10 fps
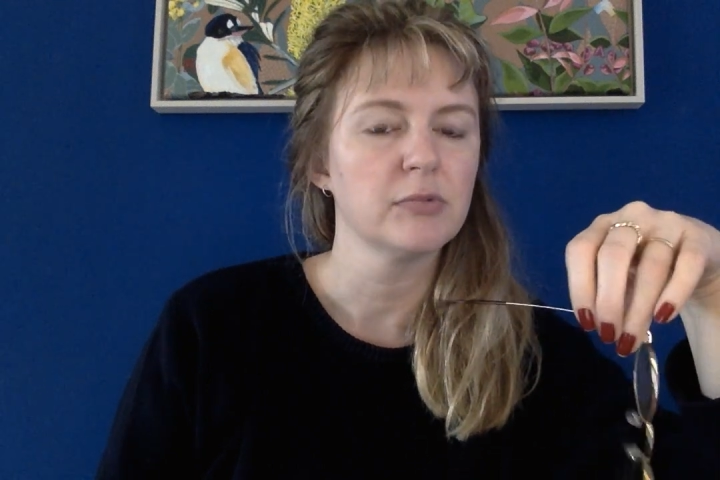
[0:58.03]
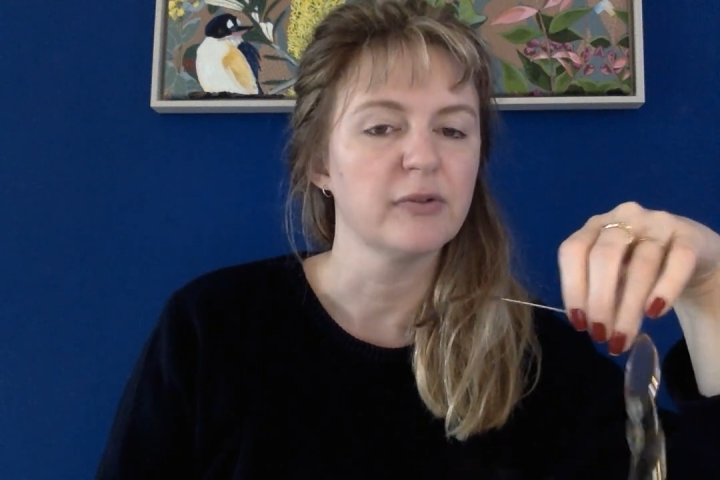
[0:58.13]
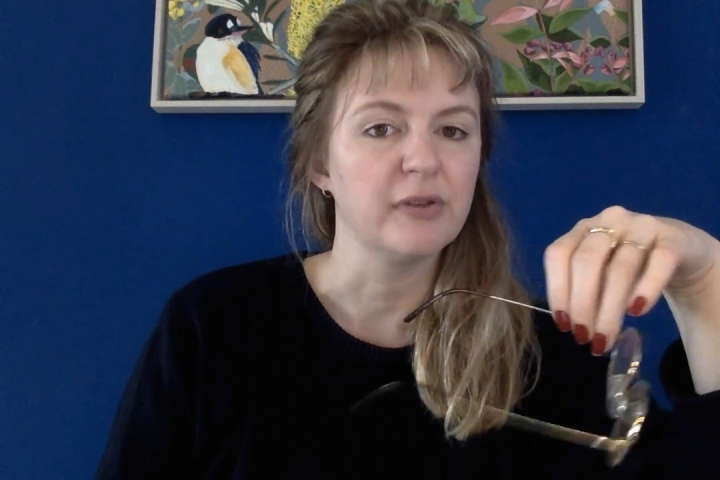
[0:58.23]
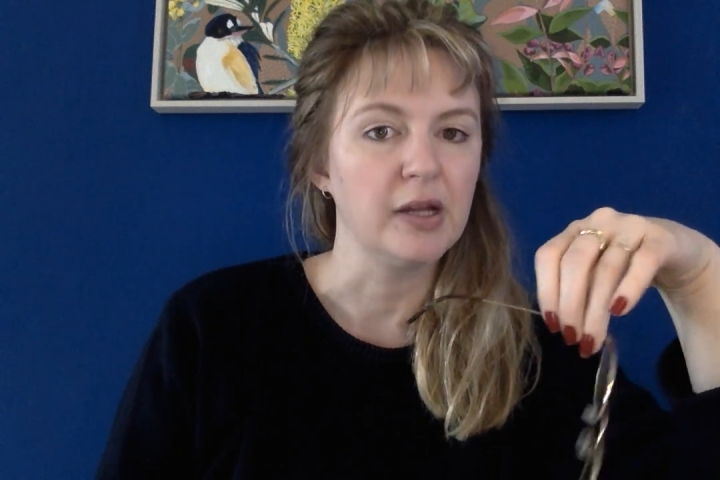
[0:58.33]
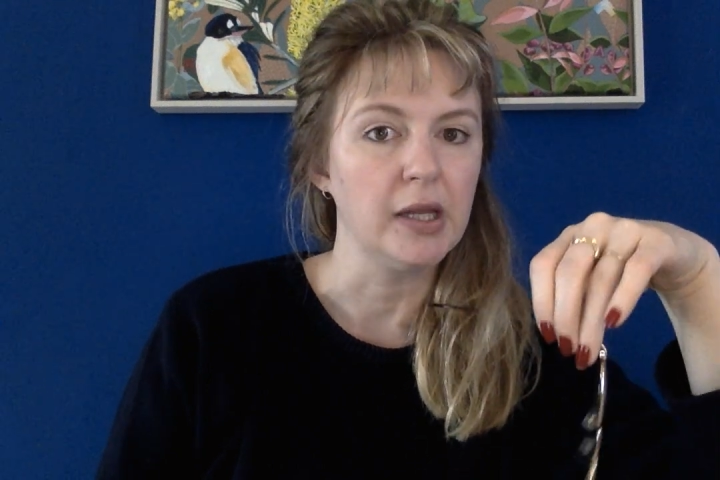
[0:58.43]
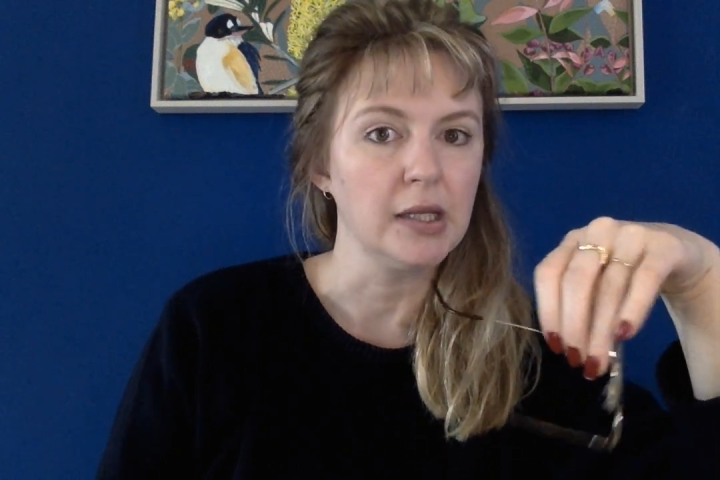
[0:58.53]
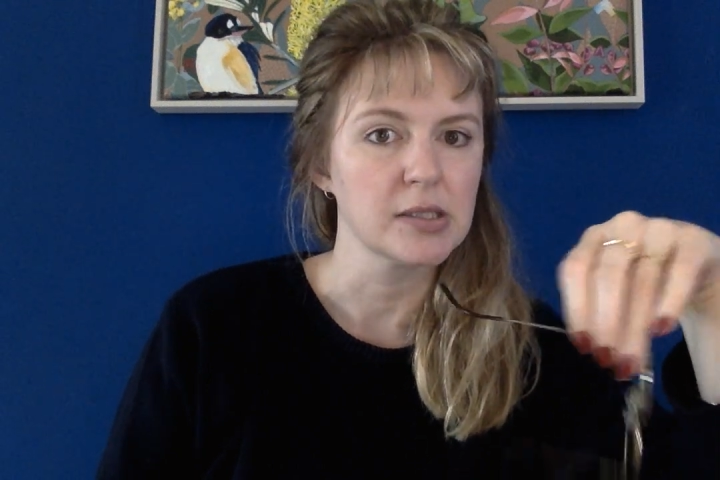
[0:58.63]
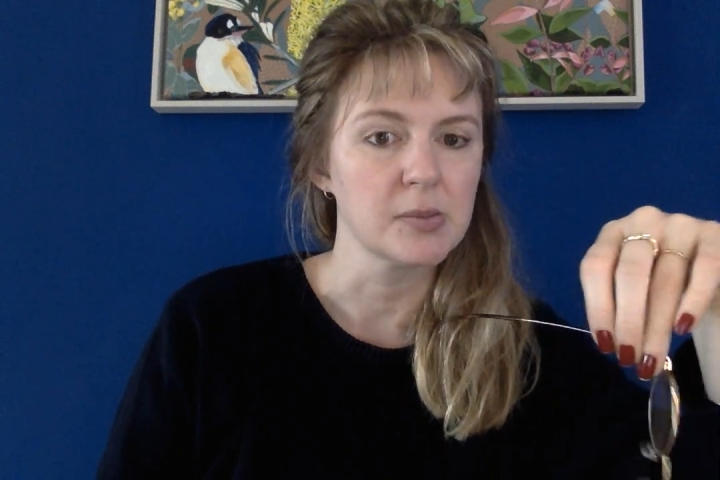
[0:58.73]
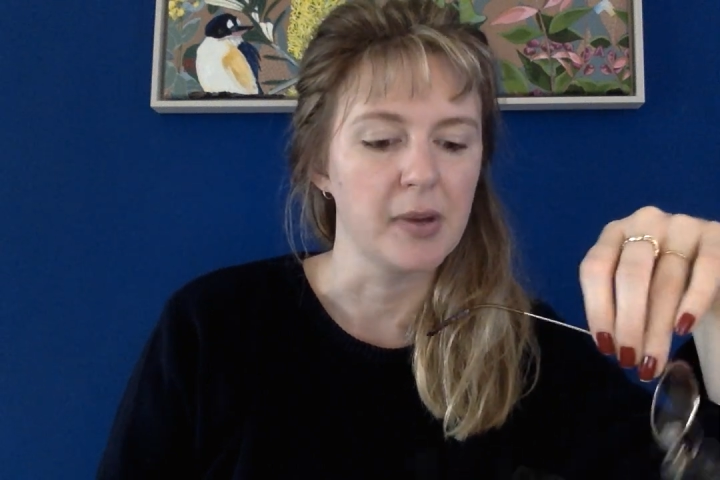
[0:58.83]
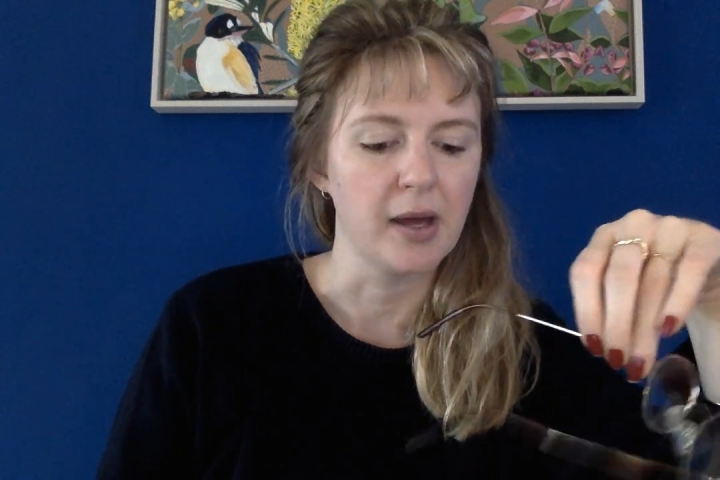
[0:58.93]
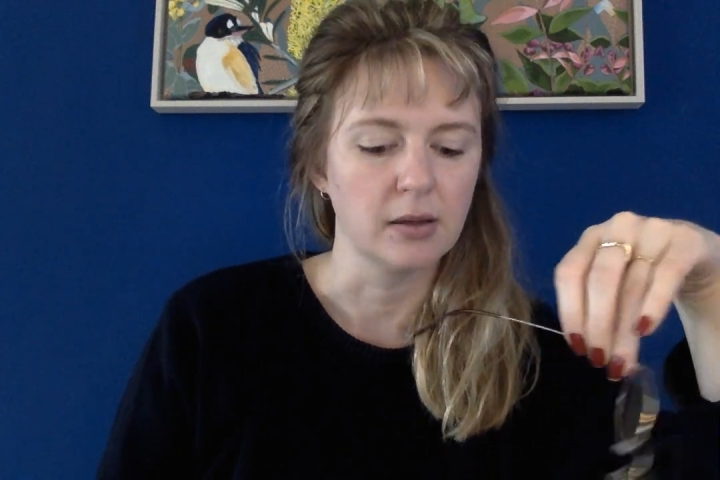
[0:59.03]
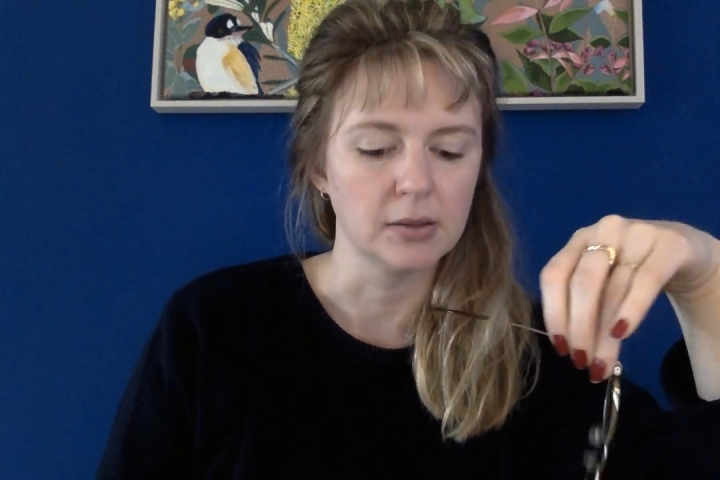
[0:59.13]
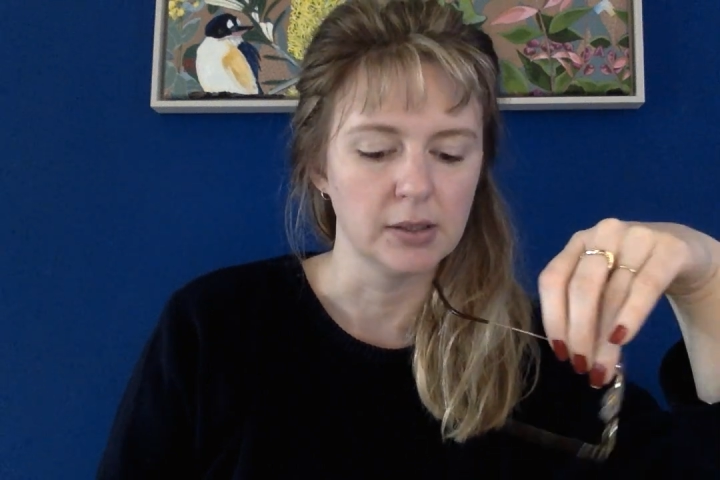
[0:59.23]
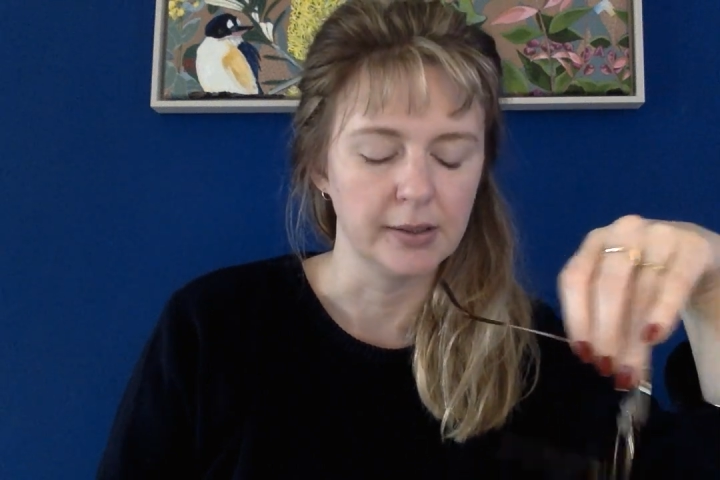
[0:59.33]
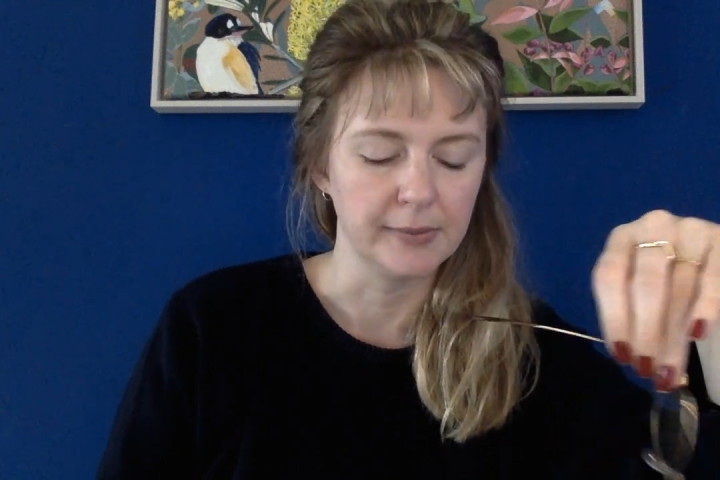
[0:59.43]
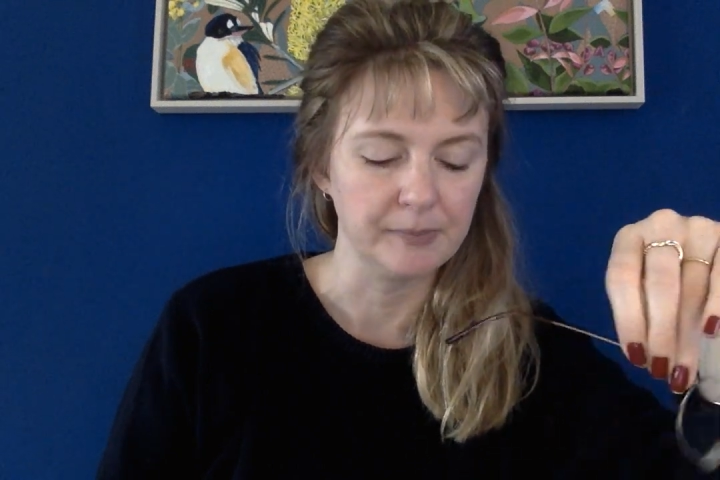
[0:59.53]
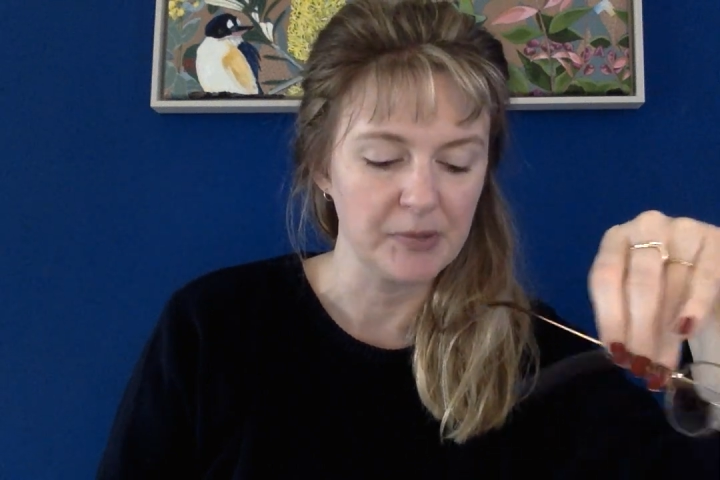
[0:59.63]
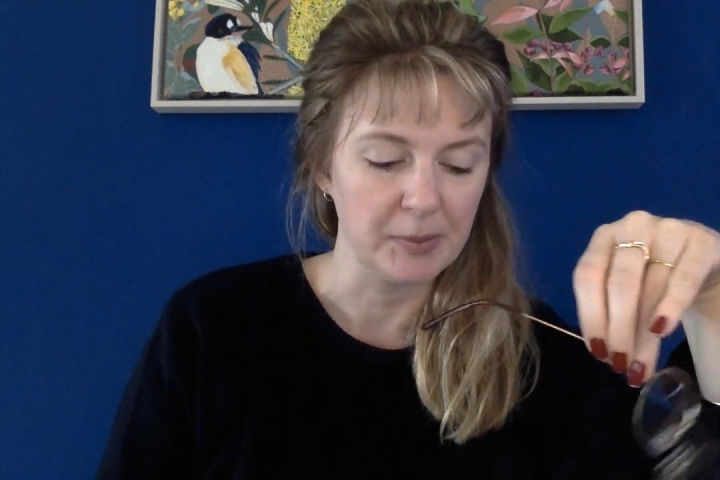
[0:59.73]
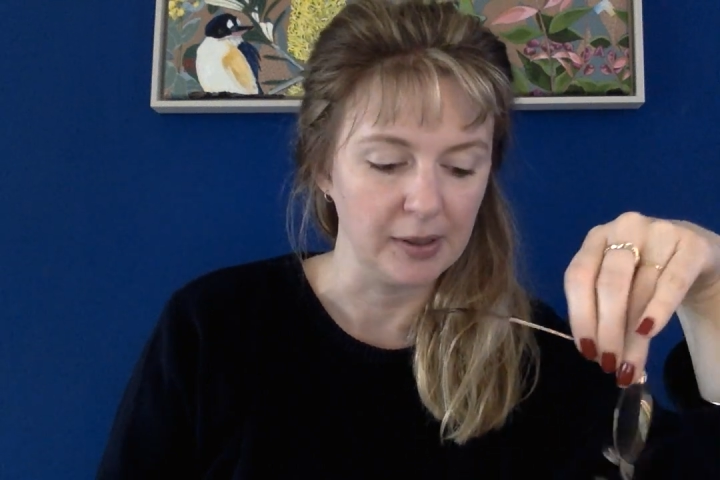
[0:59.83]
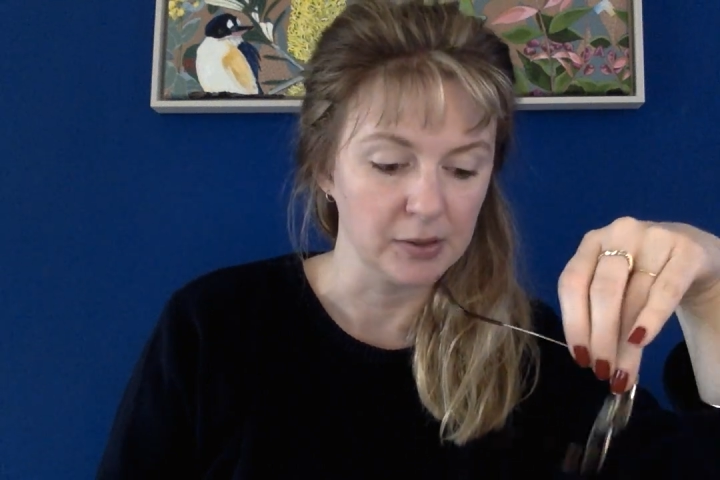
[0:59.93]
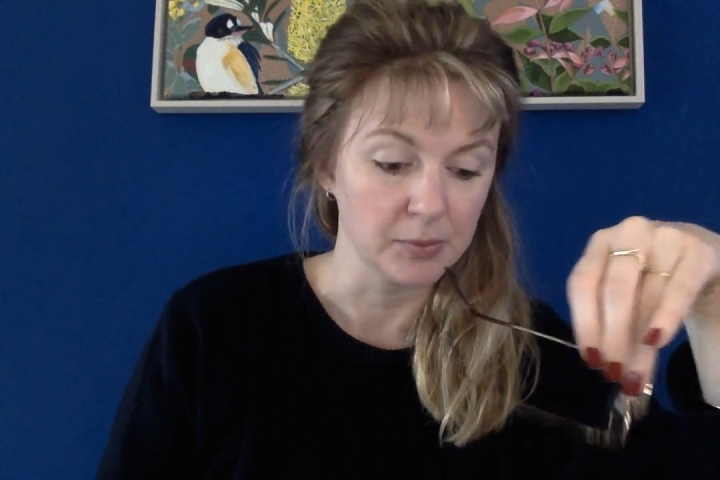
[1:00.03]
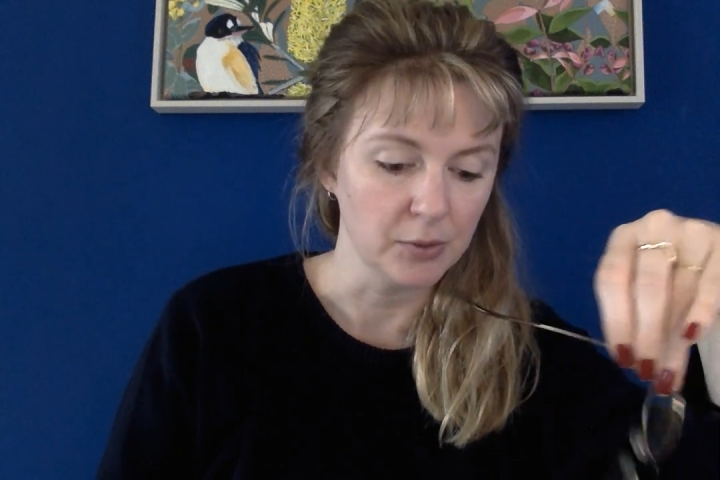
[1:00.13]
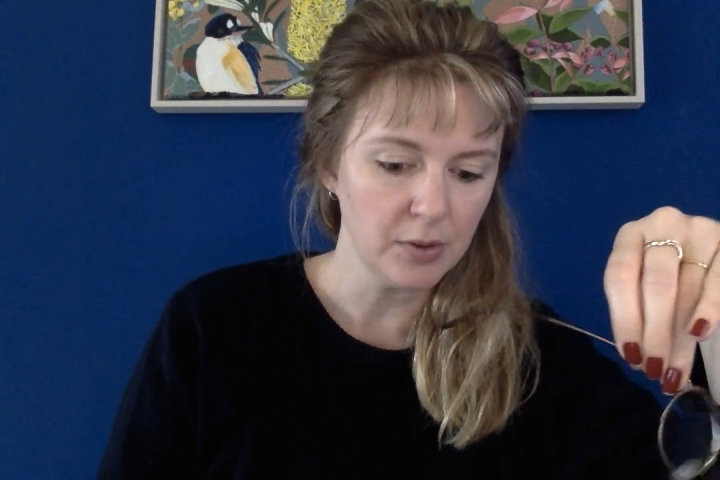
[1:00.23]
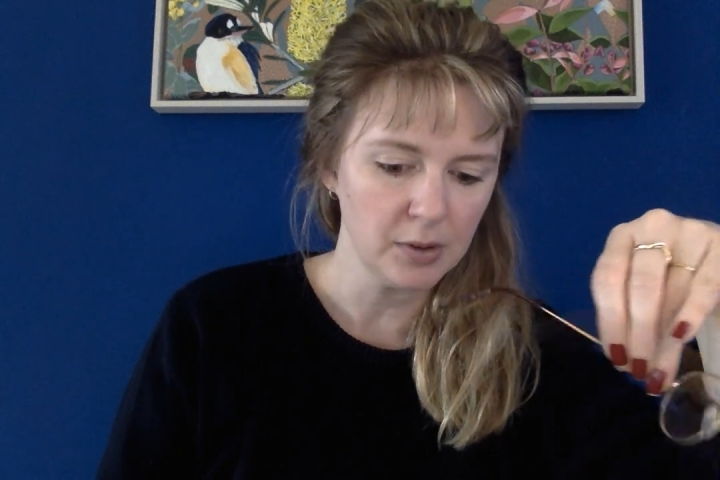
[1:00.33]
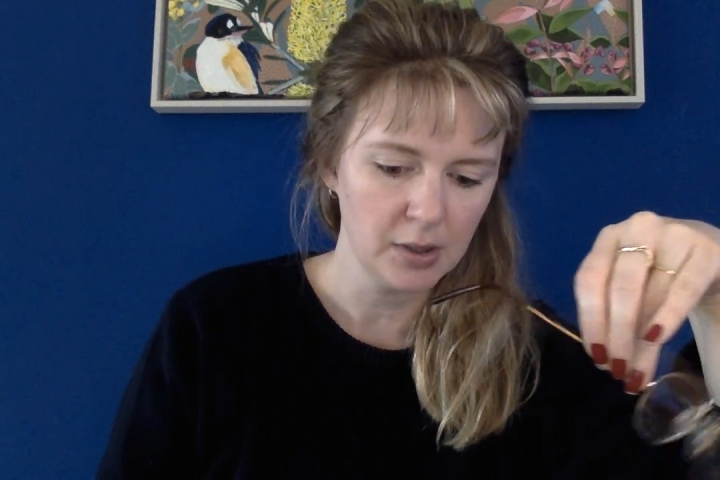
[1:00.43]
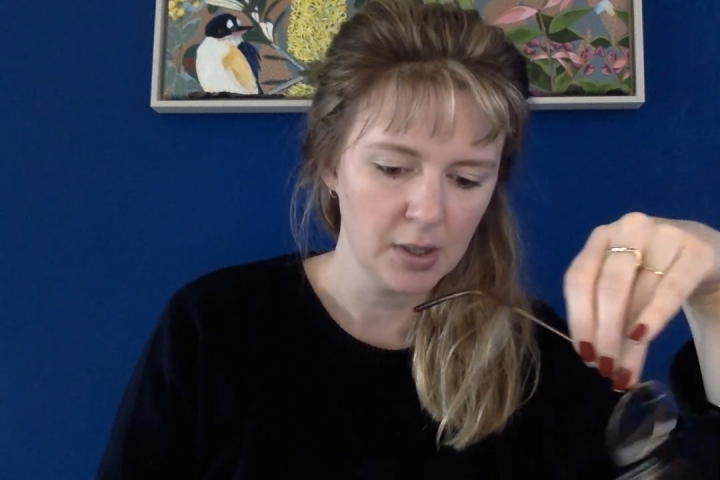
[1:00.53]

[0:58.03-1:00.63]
feelings about the book,